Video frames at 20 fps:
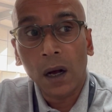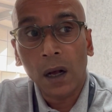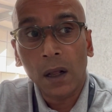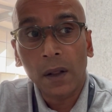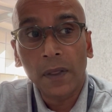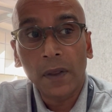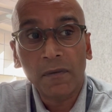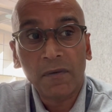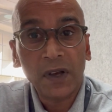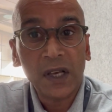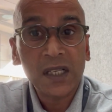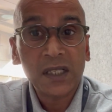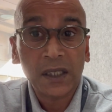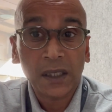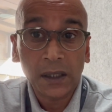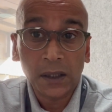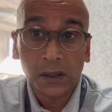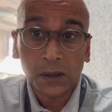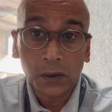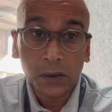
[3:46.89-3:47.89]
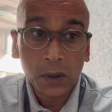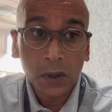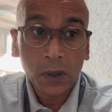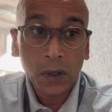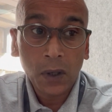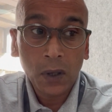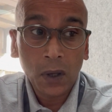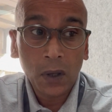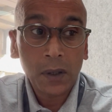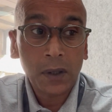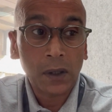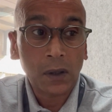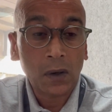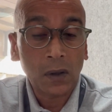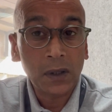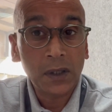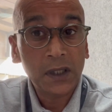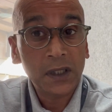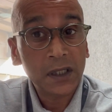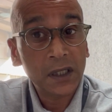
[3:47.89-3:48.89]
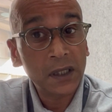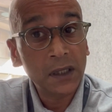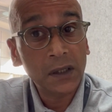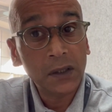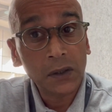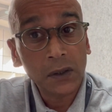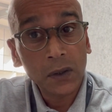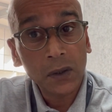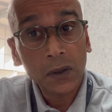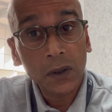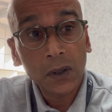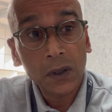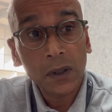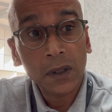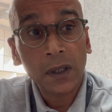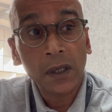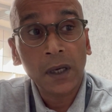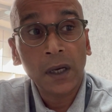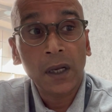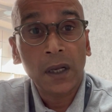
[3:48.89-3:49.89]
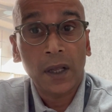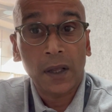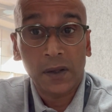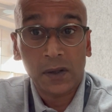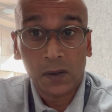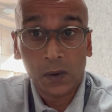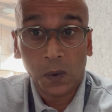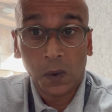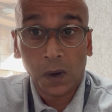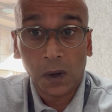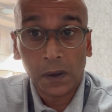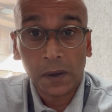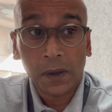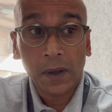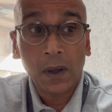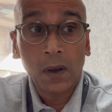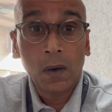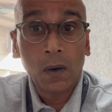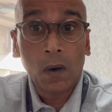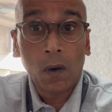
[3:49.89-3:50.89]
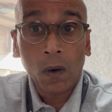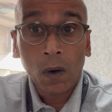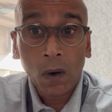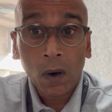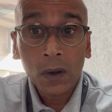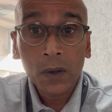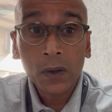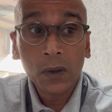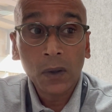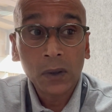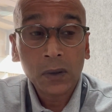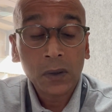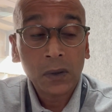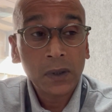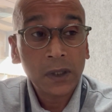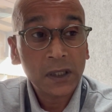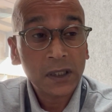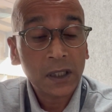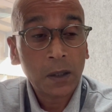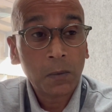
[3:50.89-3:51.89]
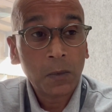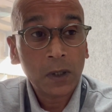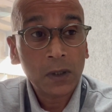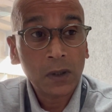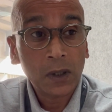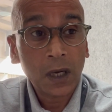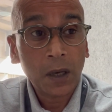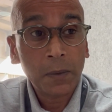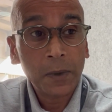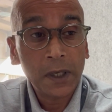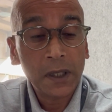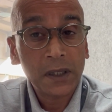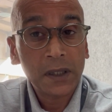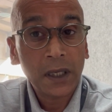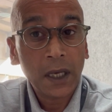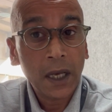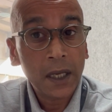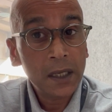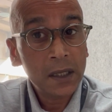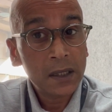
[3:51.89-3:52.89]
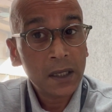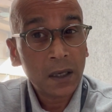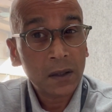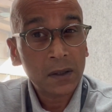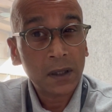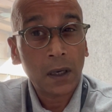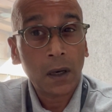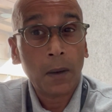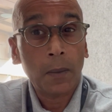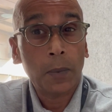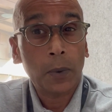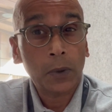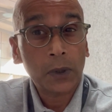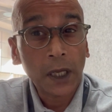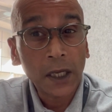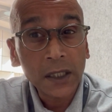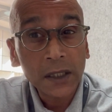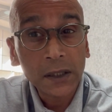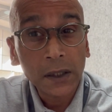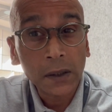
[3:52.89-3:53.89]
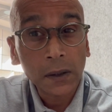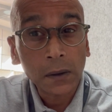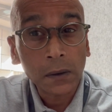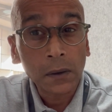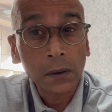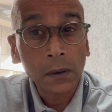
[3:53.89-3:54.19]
the pacing is good, the condition is good, and so on. Or you also need someone to come in and say, hey, this house has a lot of potential.